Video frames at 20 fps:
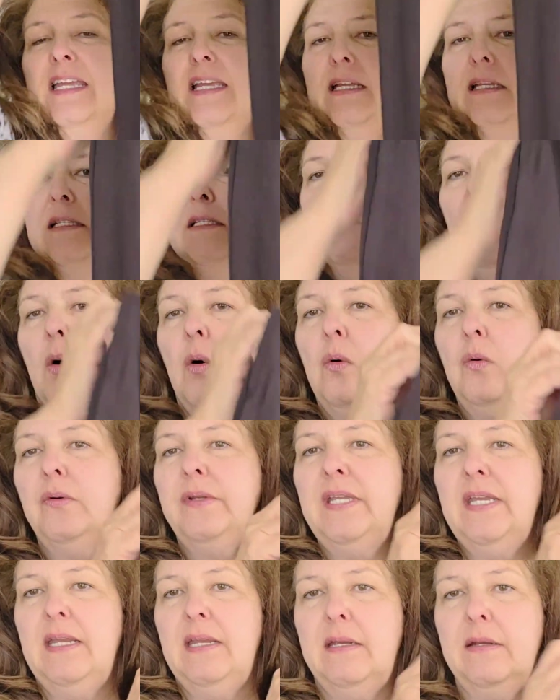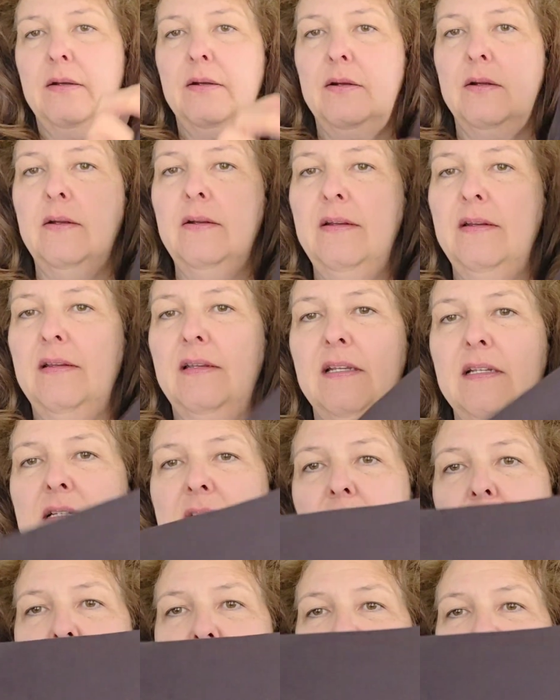It's cold here,
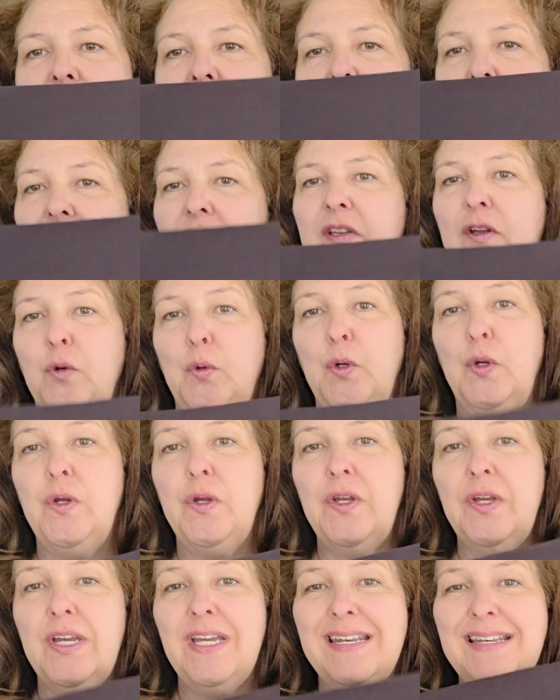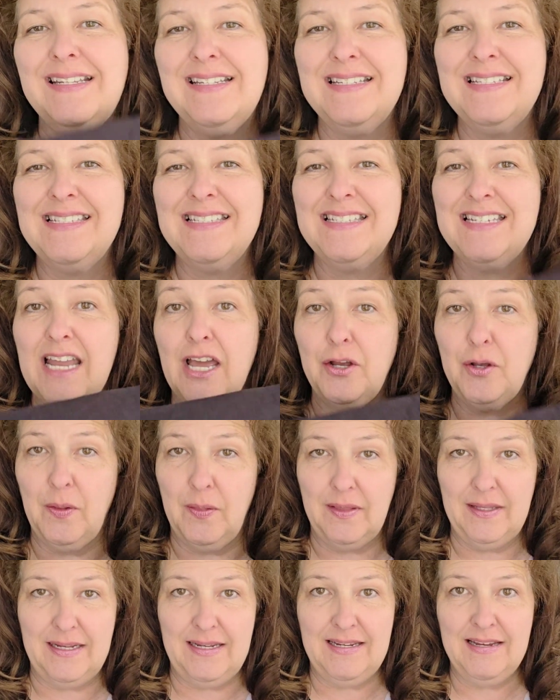so this will feel good and
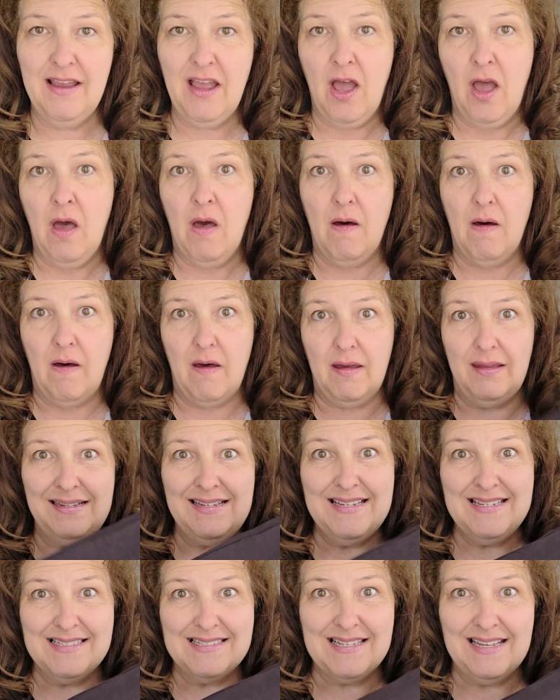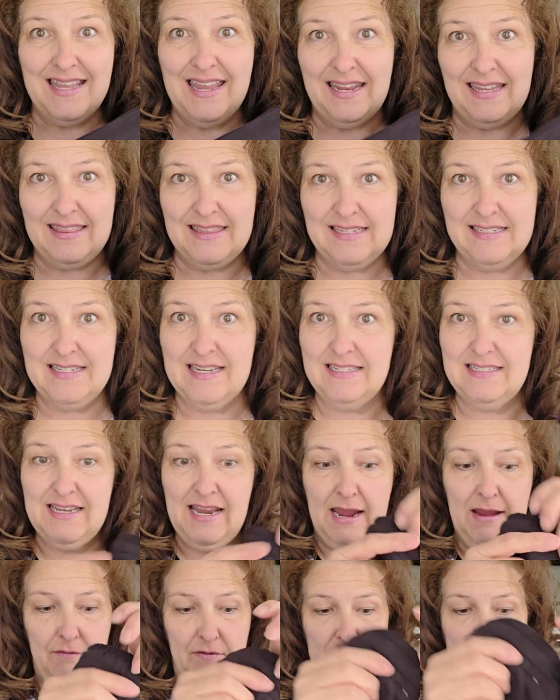snuggly on his leg that doesn't have